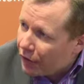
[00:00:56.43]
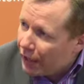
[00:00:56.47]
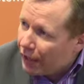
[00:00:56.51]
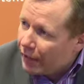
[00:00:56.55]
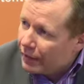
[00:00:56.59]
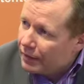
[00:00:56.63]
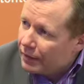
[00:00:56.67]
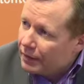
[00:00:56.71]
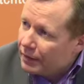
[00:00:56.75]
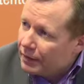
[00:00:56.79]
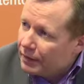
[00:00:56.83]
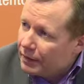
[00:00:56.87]

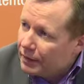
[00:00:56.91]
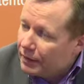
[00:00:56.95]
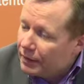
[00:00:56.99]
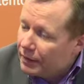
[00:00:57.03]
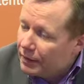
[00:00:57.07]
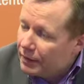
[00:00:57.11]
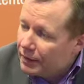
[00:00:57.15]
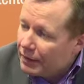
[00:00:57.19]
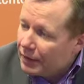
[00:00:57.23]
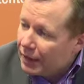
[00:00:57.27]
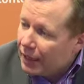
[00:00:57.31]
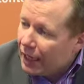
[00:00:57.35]
and
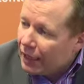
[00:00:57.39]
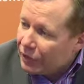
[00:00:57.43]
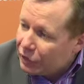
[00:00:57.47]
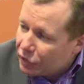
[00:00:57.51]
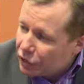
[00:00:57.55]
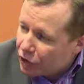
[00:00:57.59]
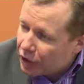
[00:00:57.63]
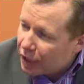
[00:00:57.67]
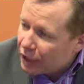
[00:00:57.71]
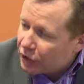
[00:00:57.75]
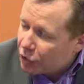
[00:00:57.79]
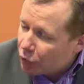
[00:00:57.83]
the
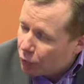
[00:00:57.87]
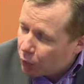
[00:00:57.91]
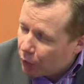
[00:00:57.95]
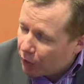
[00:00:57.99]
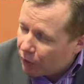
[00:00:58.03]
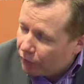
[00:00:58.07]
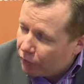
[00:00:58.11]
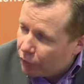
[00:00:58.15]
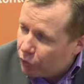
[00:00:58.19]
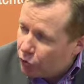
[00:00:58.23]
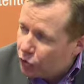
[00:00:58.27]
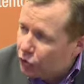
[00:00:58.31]
integrated
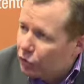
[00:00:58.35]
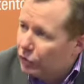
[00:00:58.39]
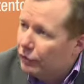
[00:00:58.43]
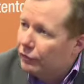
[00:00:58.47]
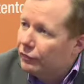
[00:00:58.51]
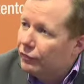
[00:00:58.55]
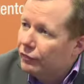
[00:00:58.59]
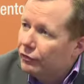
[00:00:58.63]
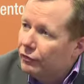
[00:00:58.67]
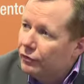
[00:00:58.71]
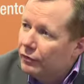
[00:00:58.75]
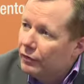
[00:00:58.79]
workforce of